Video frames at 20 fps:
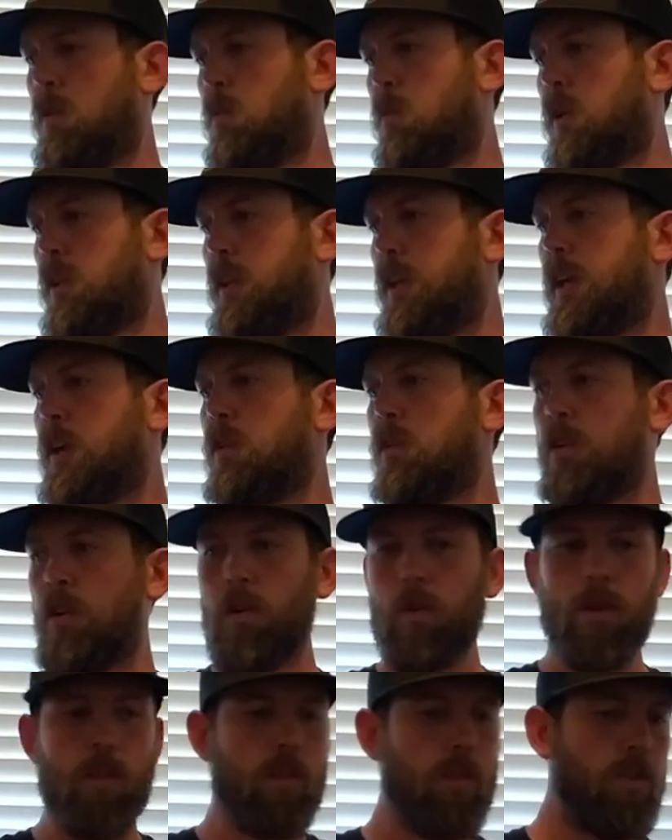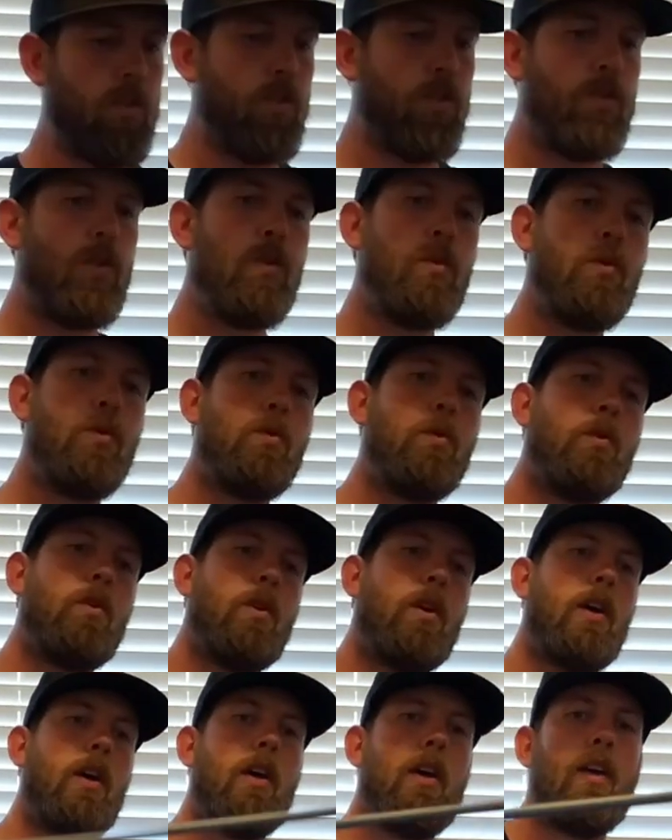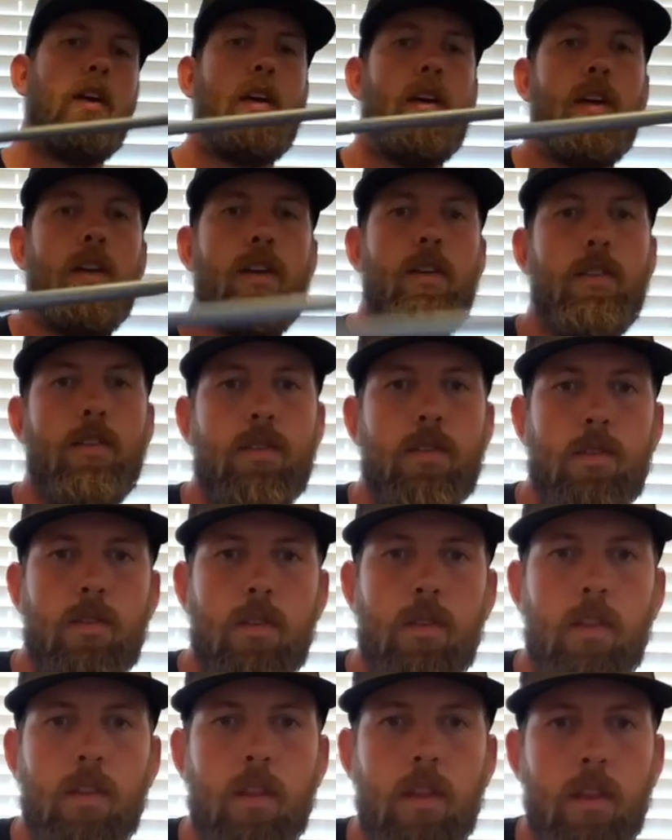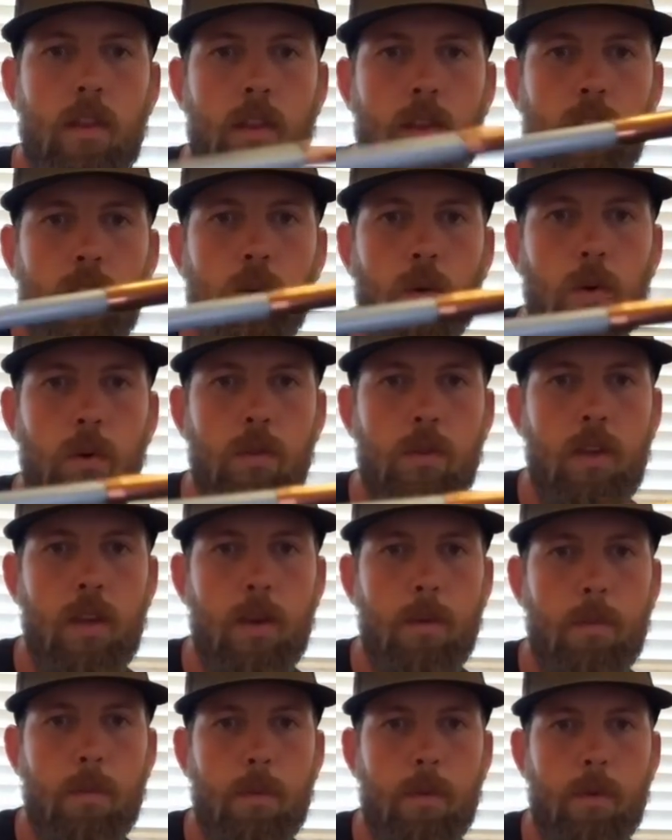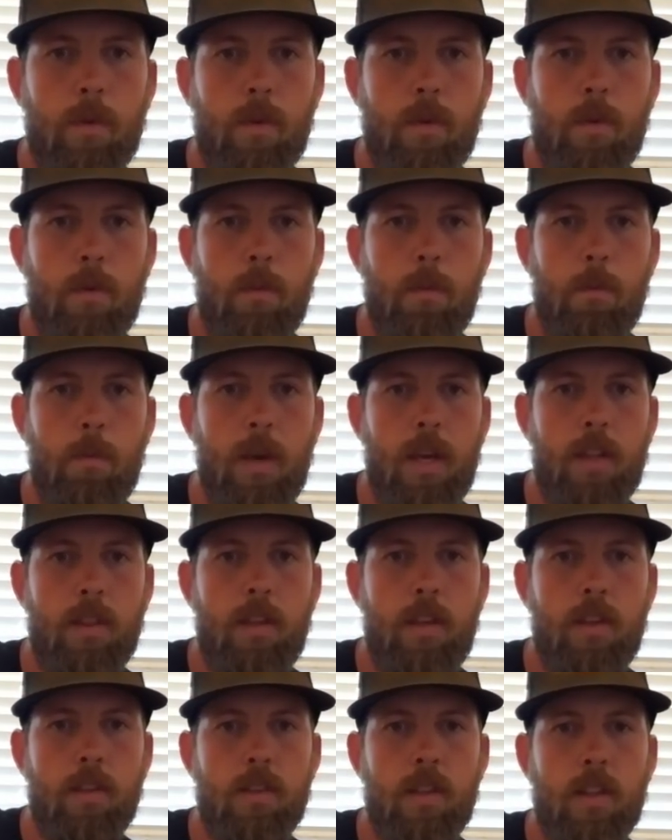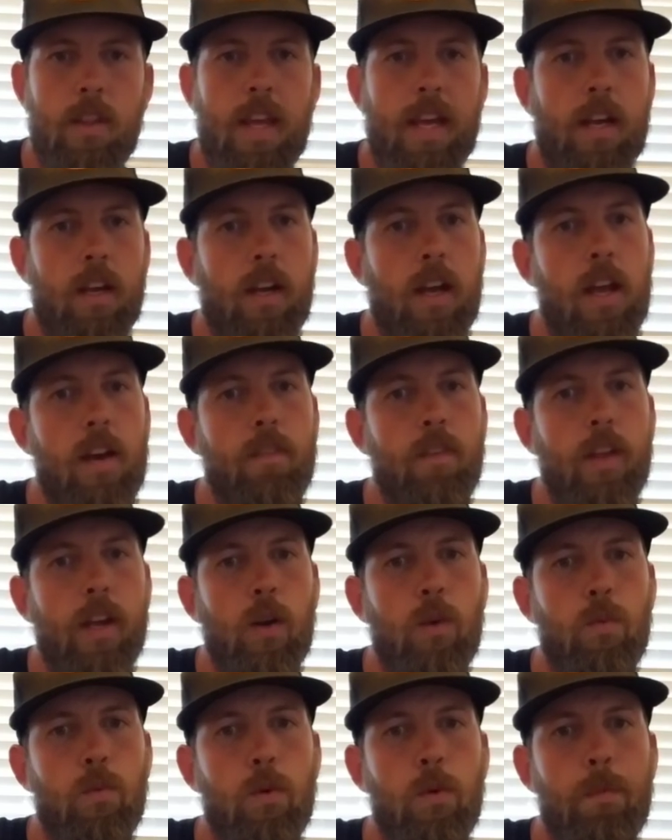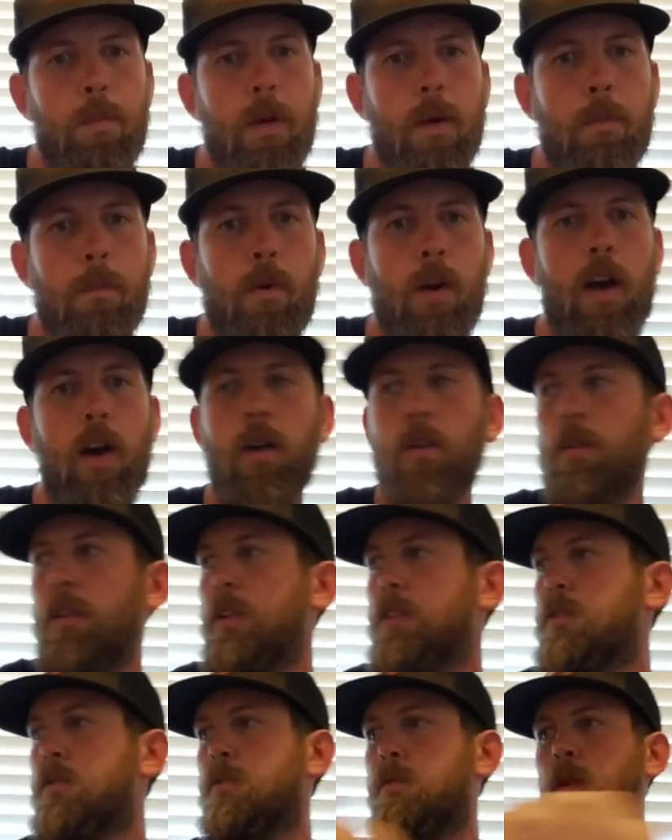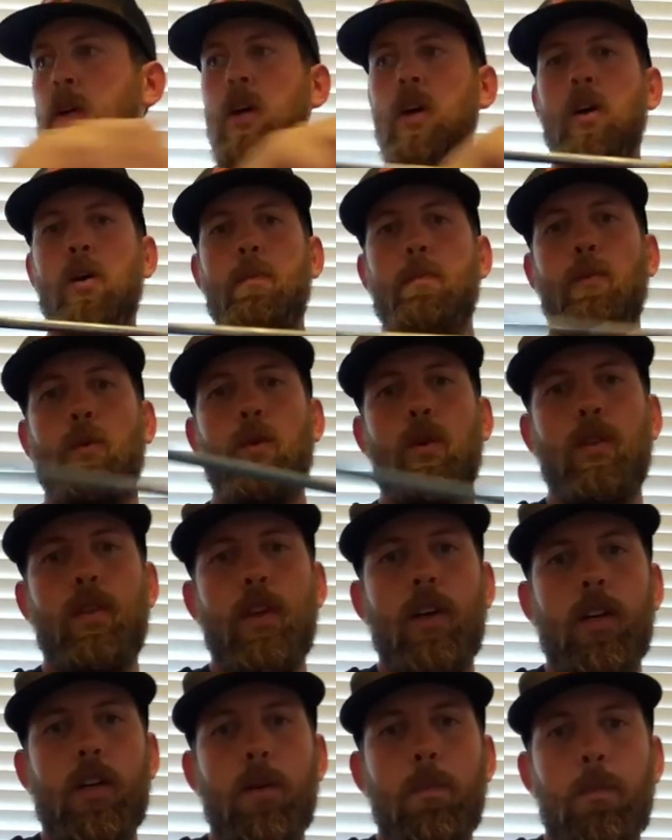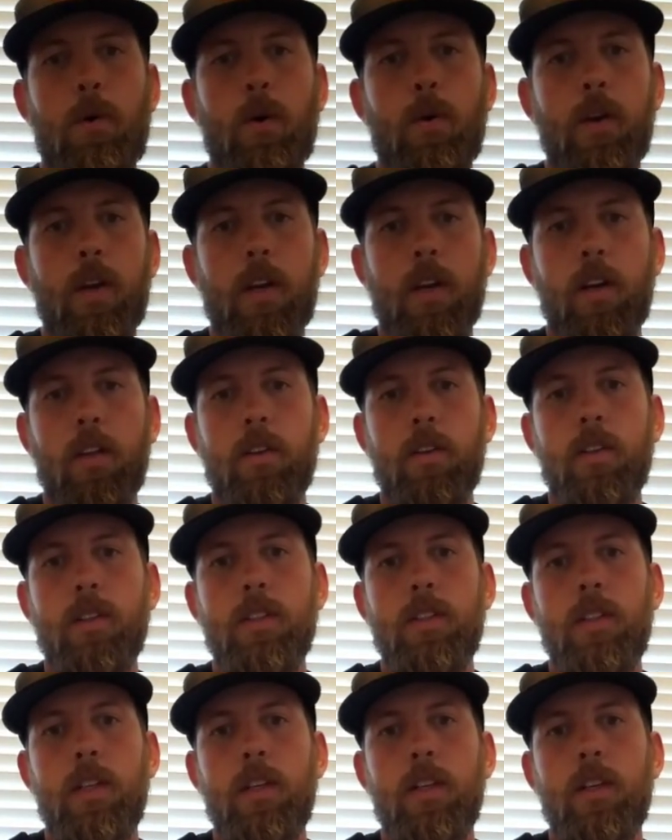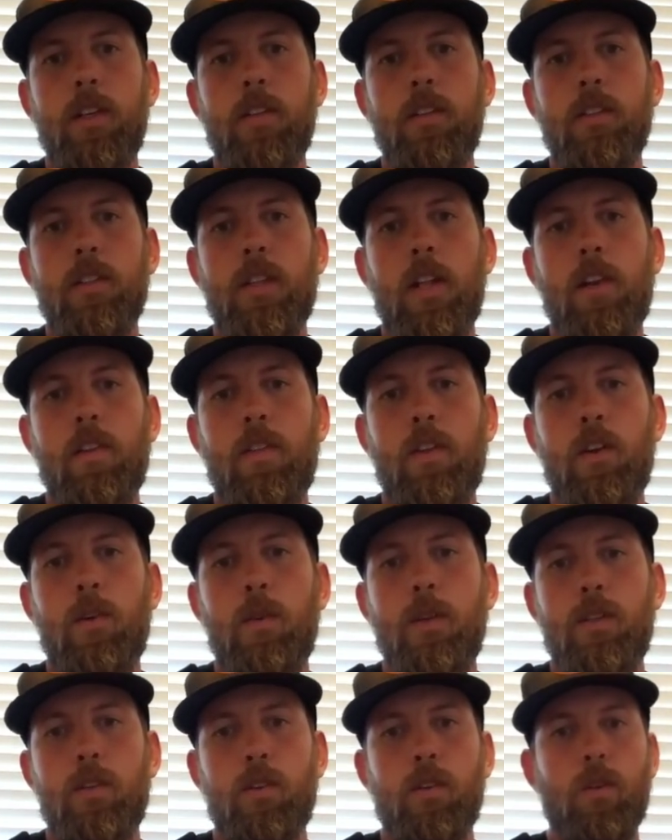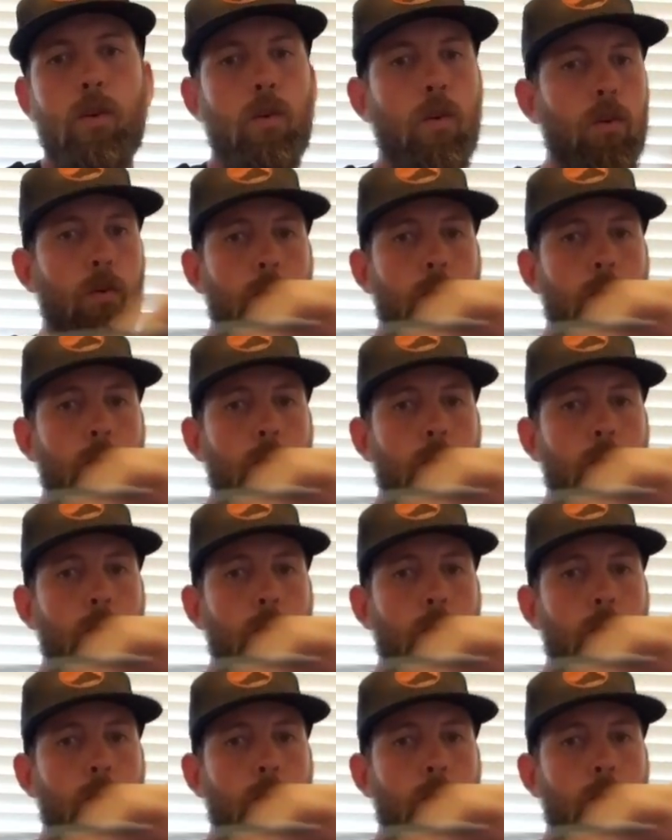one thing you'll notice too is Gold Tip made these in like a kind of like a root beer brown. That's more of the component color this year instead of their original gold,